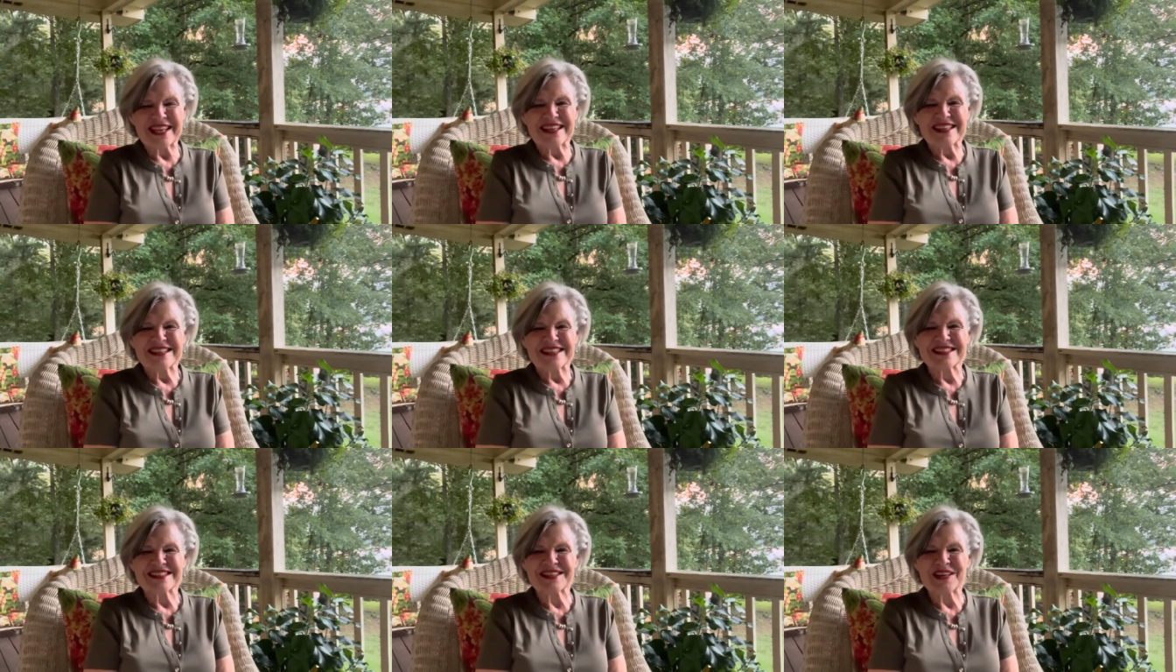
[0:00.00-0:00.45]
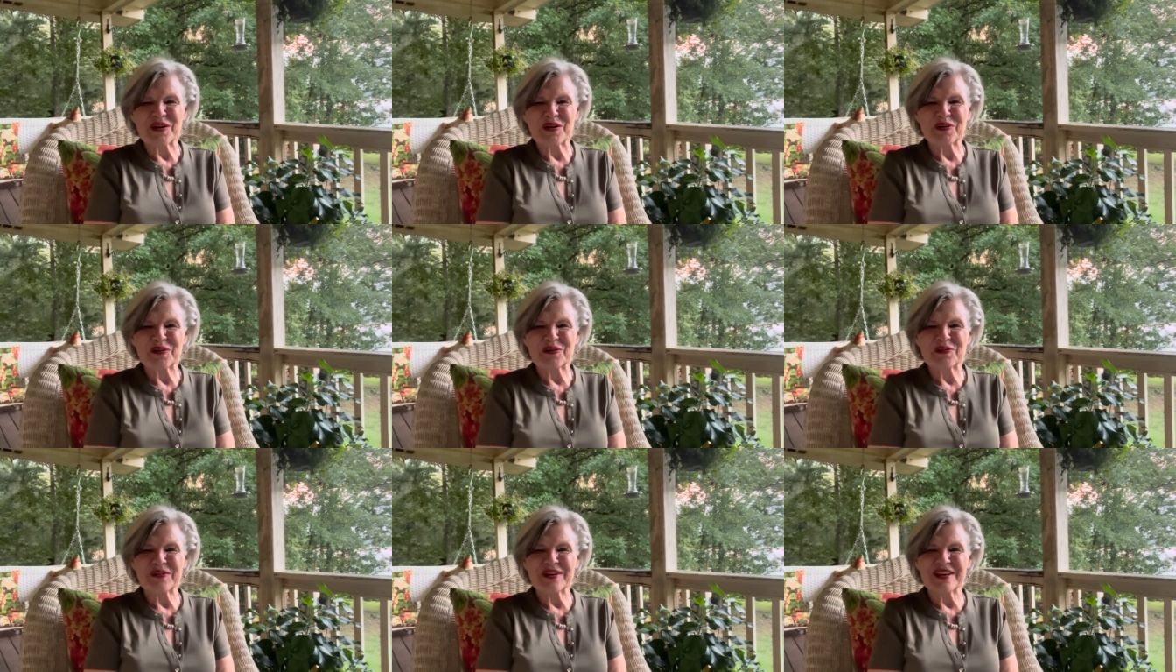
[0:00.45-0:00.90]

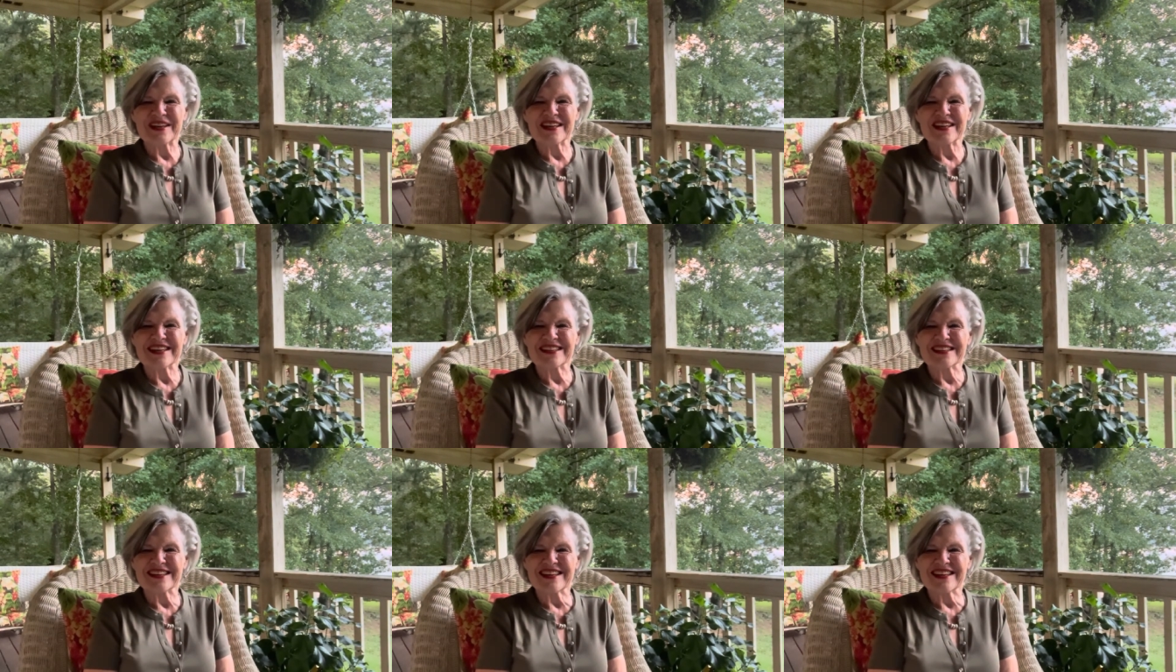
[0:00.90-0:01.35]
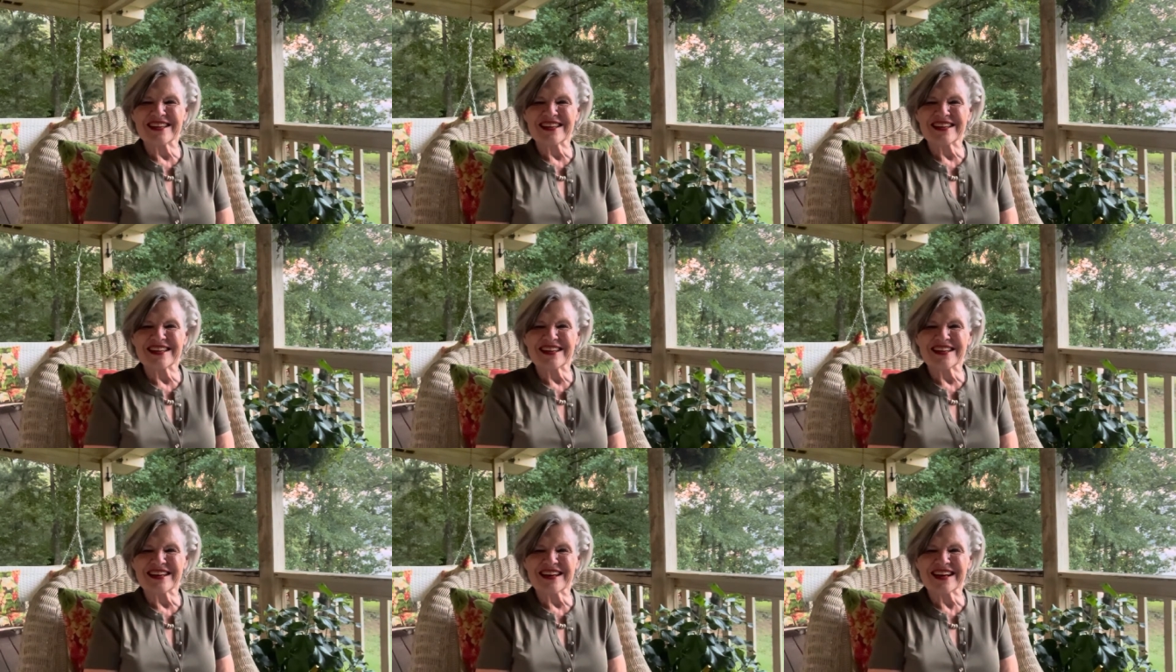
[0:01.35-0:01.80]
so
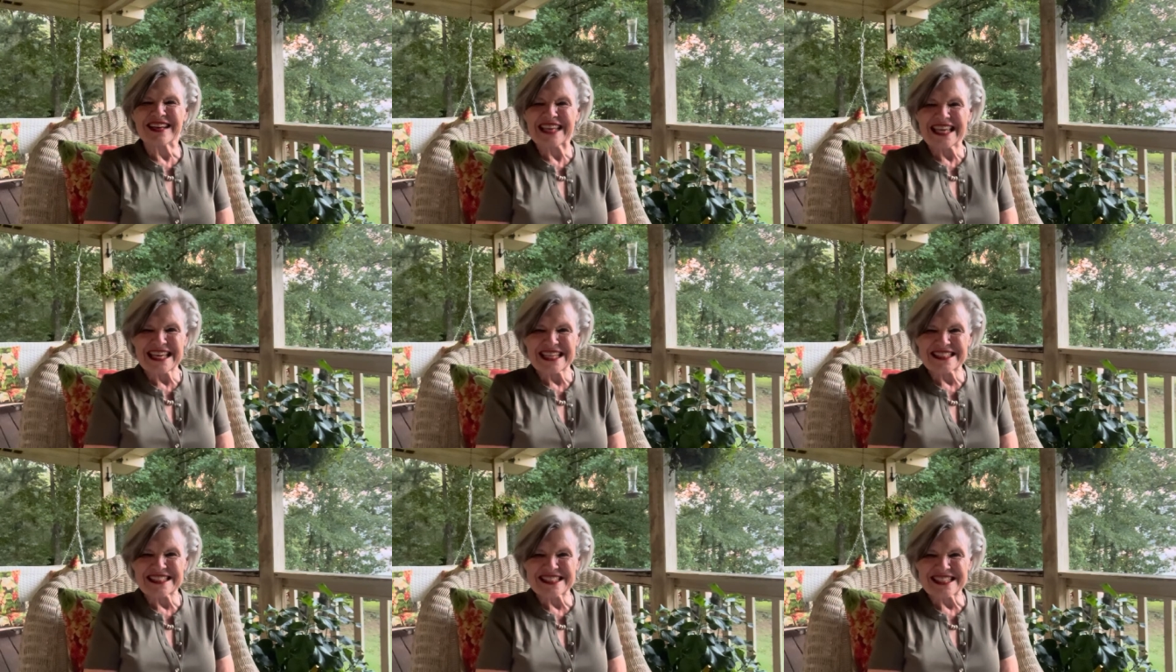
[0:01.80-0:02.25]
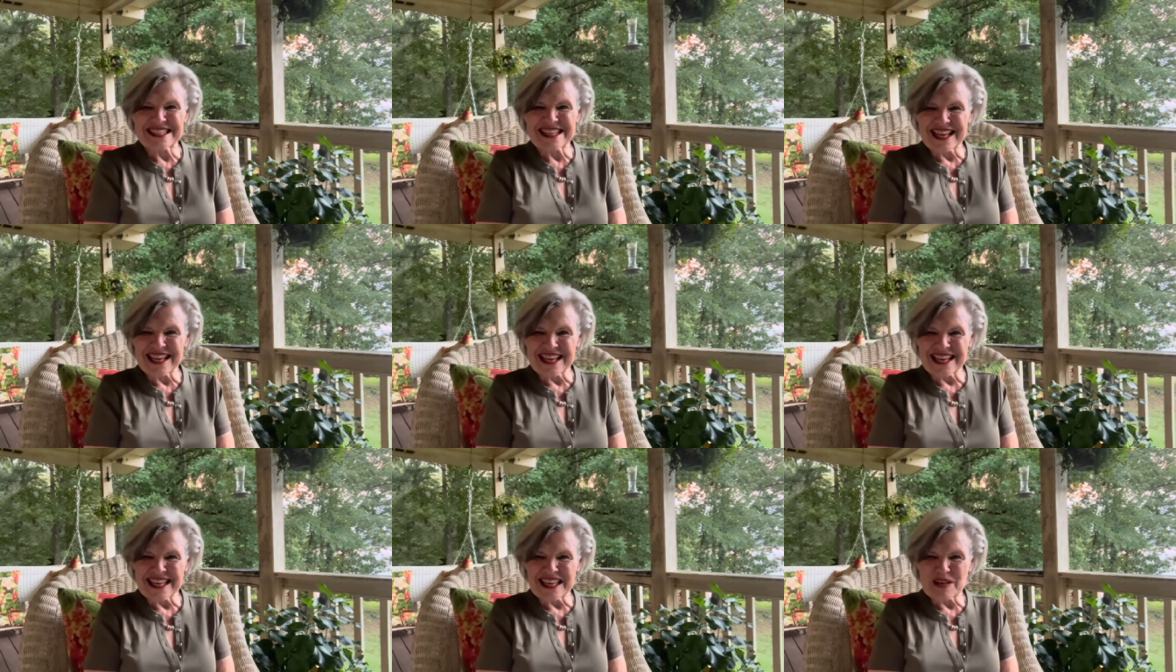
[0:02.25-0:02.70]
again
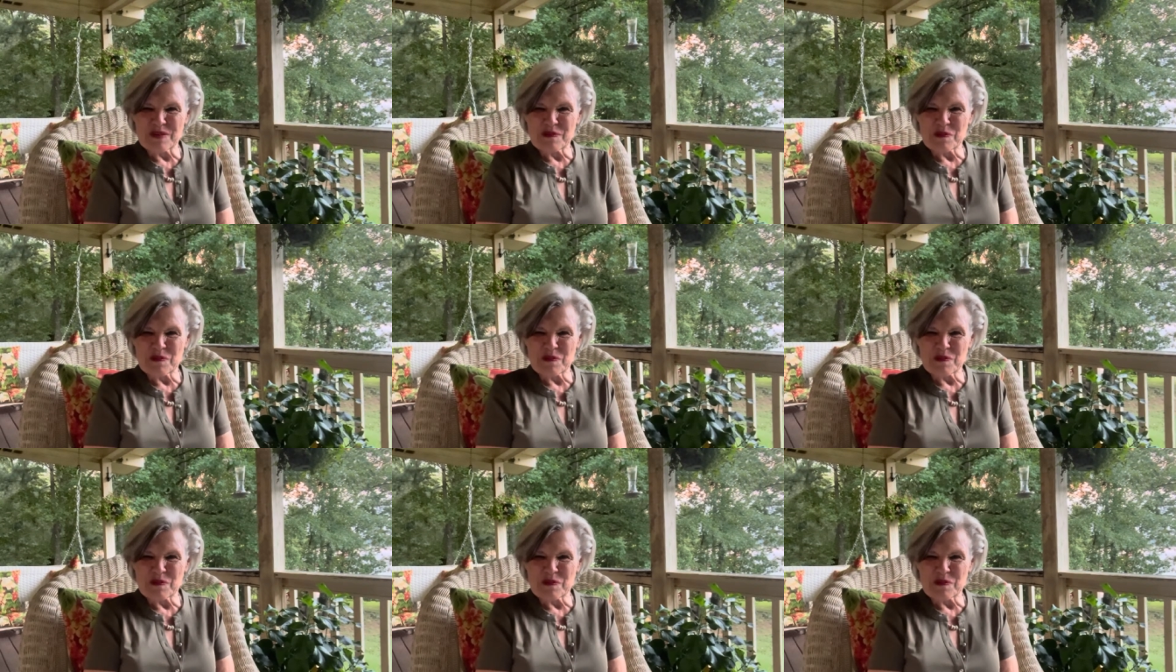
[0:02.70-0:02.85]
today